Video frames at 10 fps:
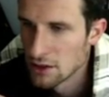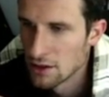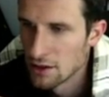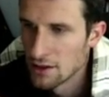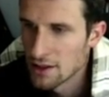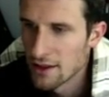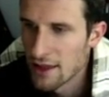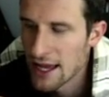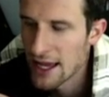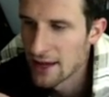Look at
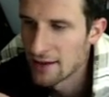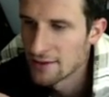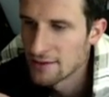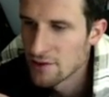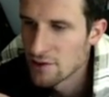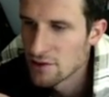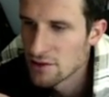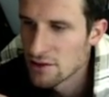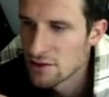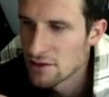that.
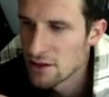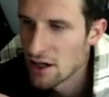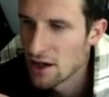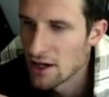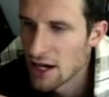Oh yeah,